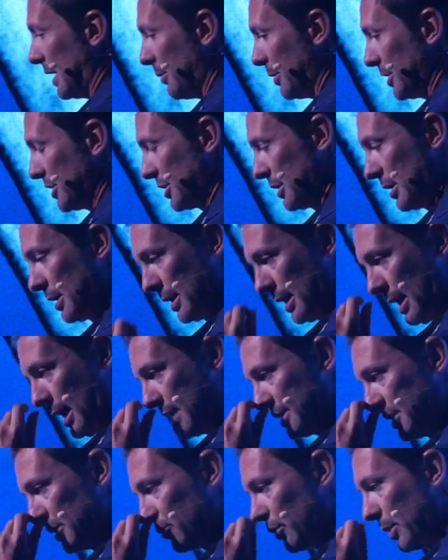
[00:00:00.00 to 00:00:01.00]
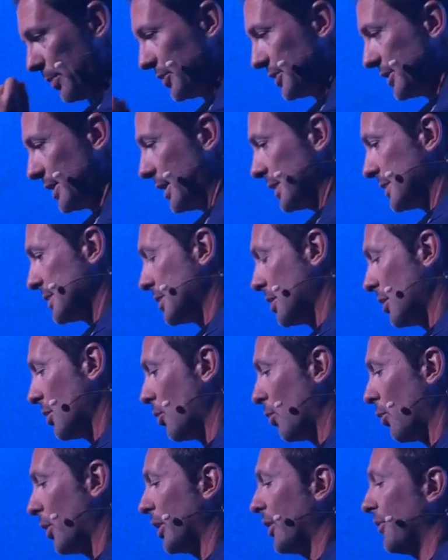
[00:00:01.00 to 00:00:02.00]
image as it represents
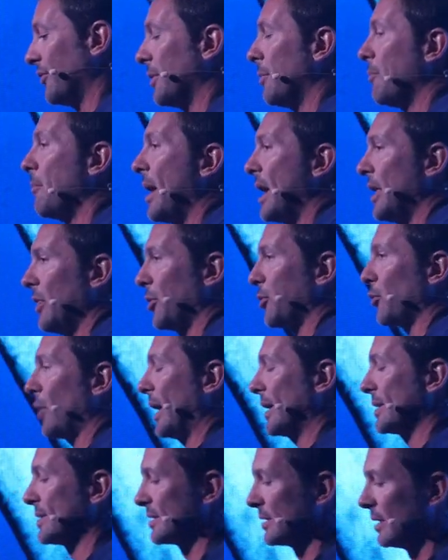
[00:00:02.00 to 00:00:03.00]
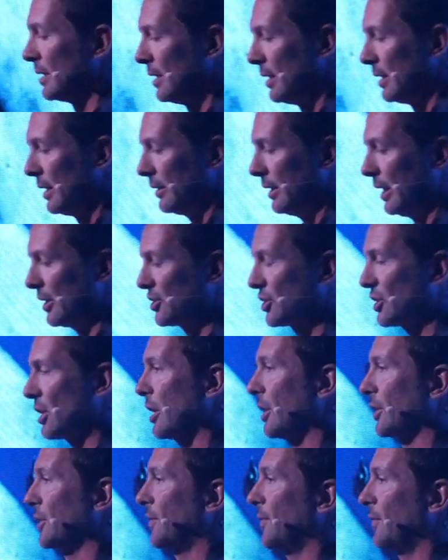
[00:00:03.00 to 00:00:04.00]
one of the main threats that
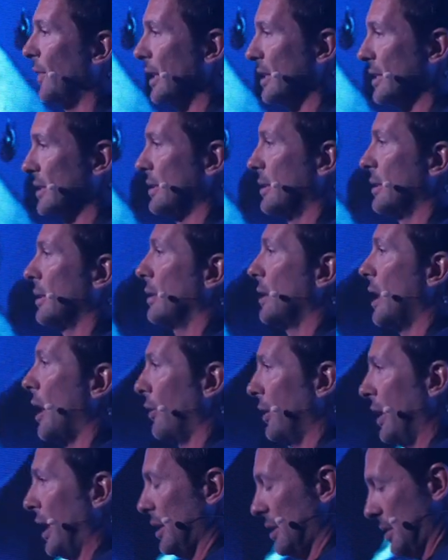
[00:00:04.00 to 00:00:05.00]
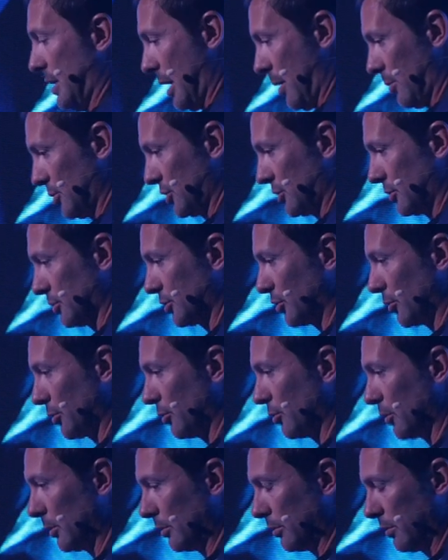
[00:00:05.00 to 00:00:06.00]
sharks face nowadays, and I'm sure
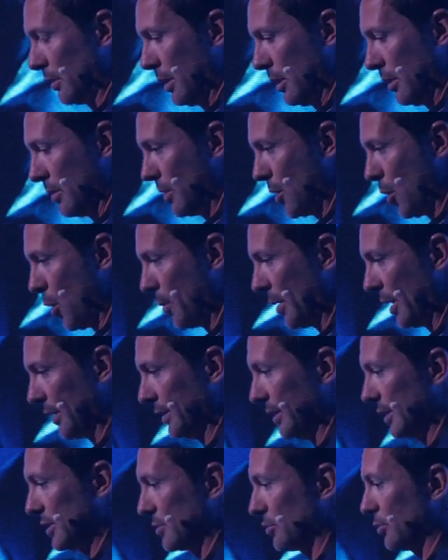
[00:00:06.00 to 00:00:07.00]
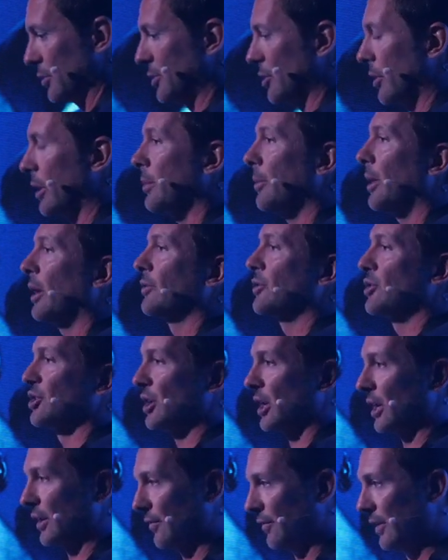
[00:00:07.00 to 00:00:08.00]
you will know about this. We're talking about
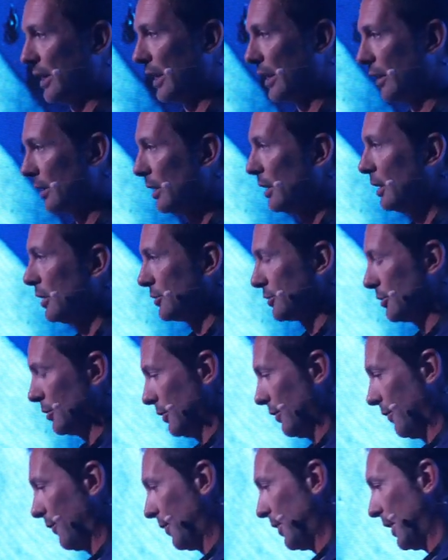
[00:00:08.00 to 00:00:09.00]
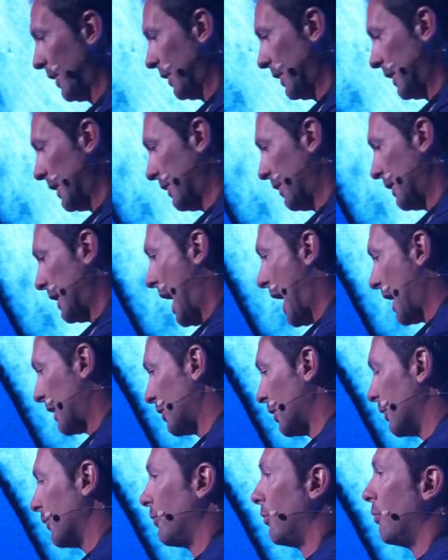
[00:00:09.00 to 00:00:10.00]
shark finning, so the, the, the
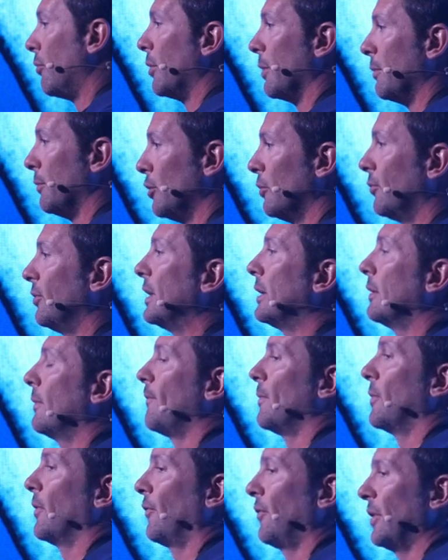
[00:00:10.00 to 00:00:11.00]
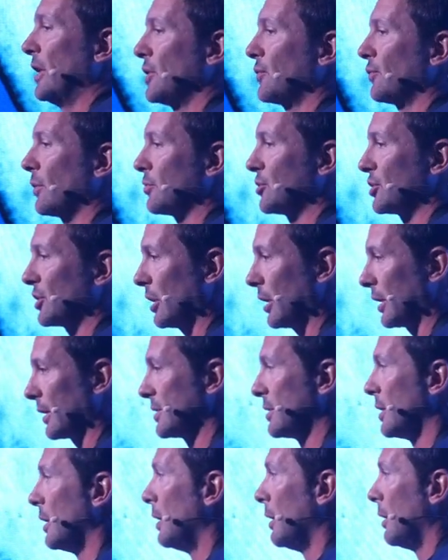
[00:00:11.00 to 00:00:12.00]
act of removing the fins from sharks,